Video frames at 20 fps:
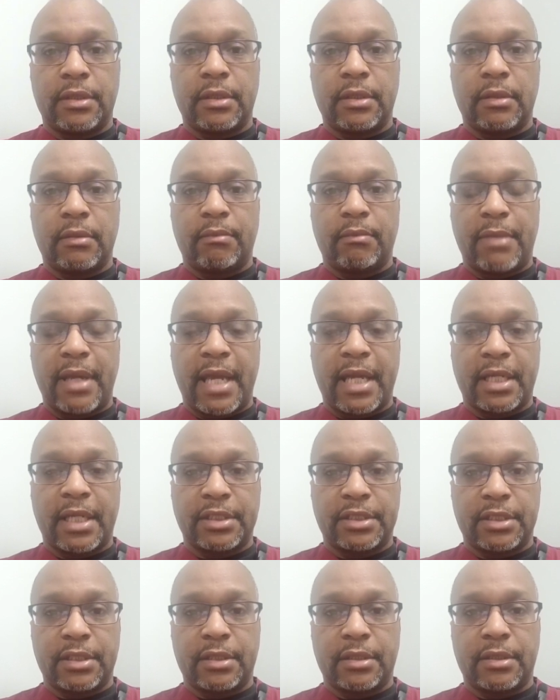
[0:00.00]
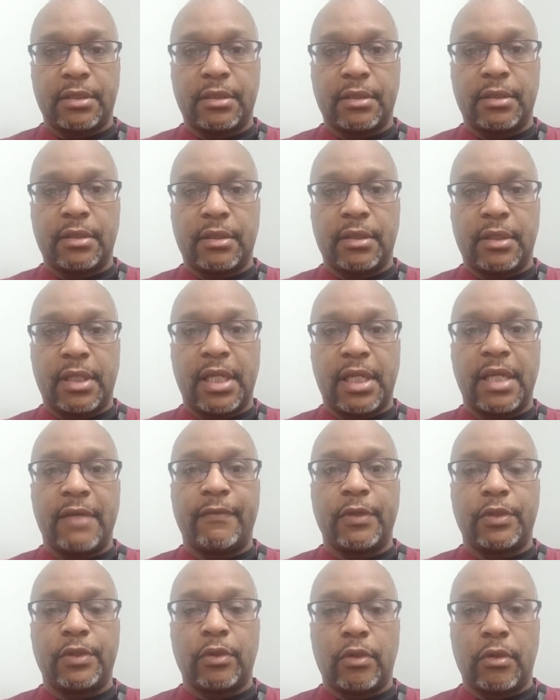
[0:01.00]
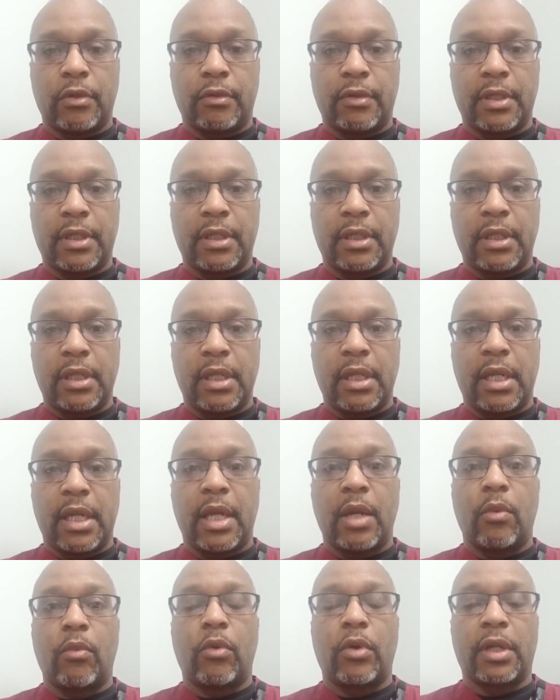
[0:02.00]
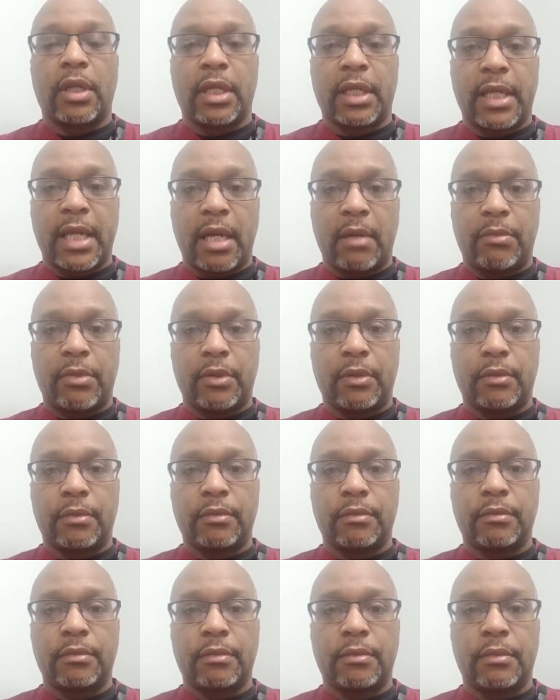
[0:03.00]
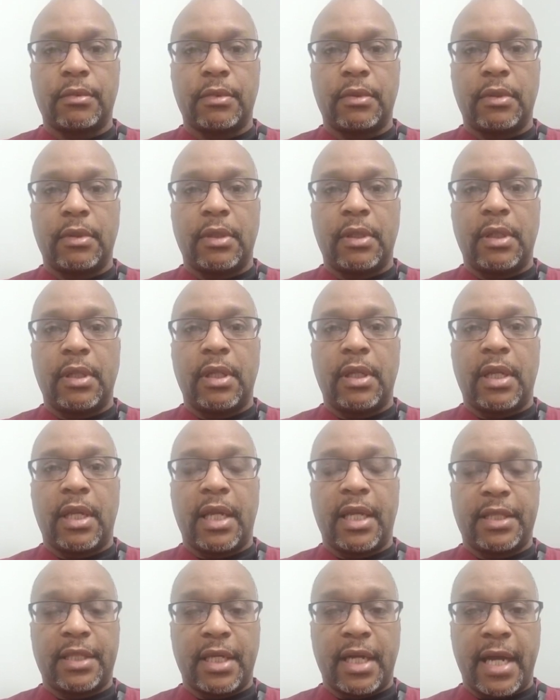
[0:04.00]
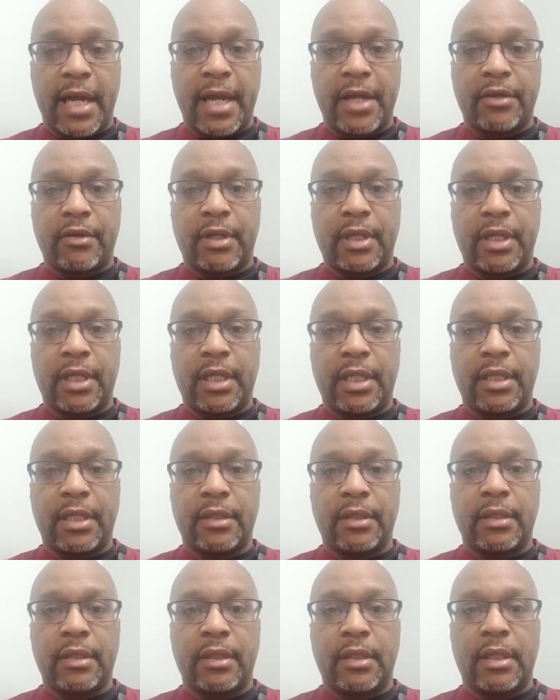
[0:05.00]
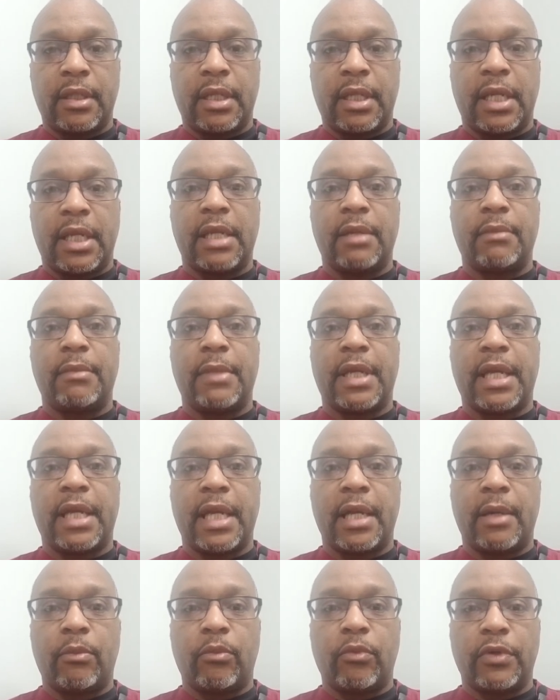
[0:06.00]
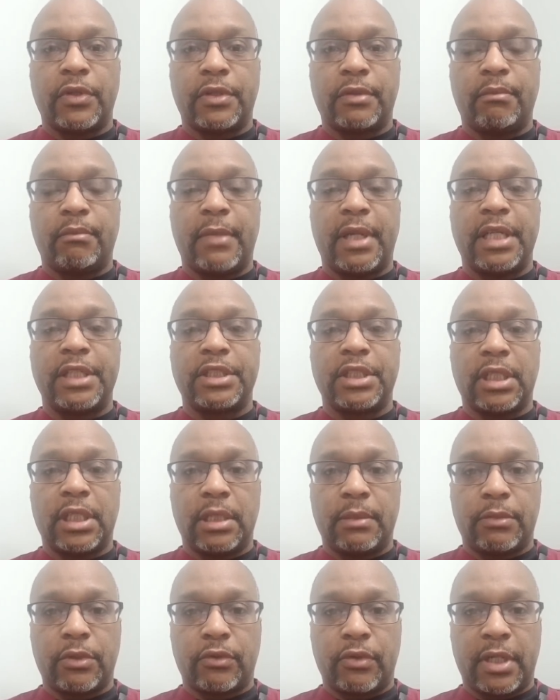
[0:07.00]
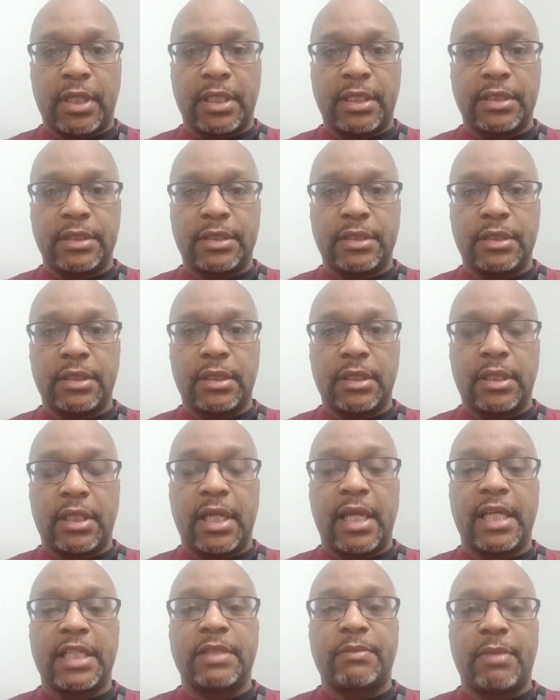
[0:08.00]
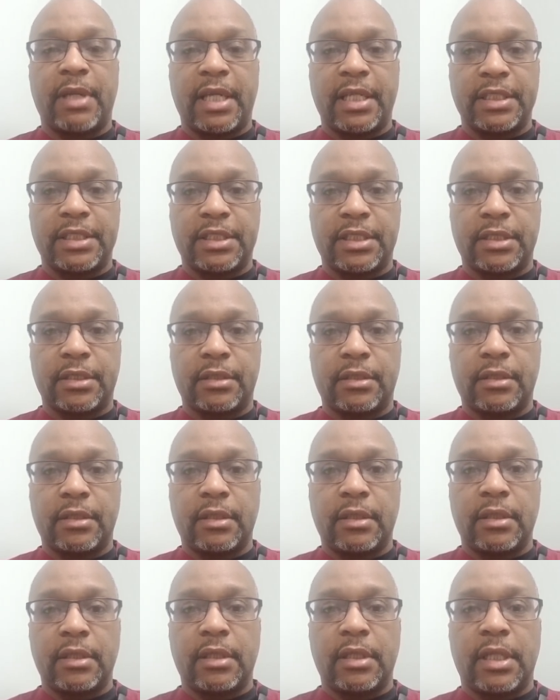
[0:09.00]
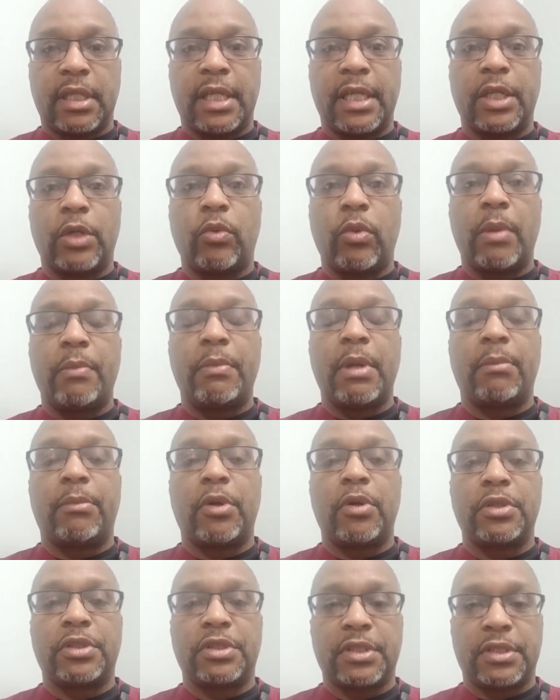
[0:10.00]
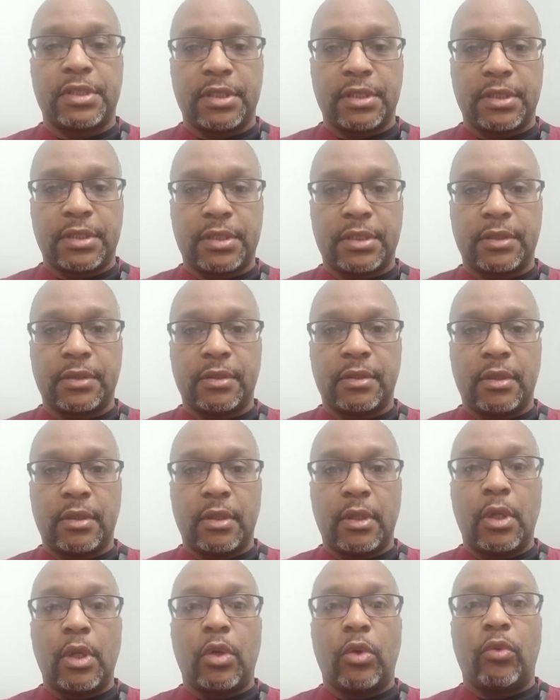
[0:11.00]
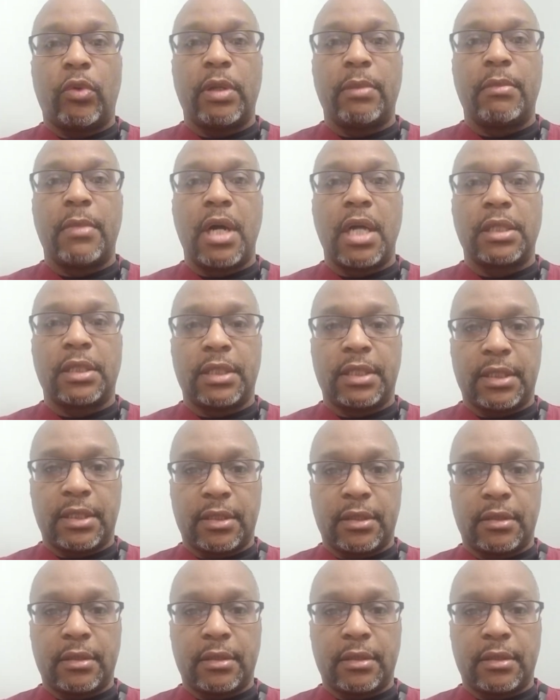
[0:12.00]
packaging, inventory, and working capital. At the higher end, it may help with major upgrades, expansion, equipment purchases, remodeling,